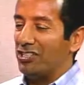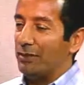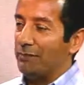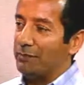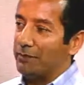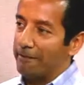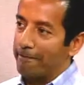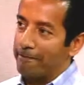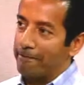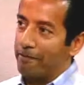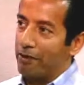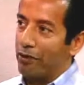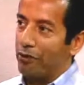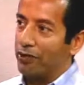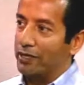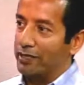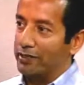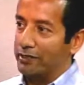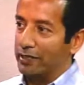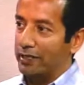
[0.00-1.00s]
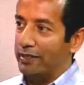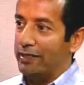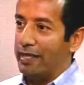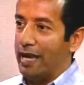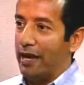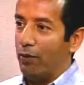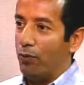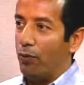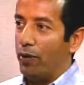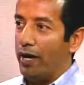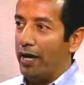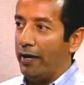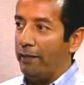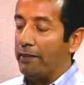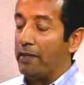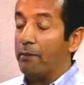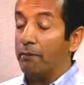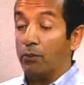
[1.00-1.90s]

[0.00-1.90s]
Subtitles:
them to focus in that way.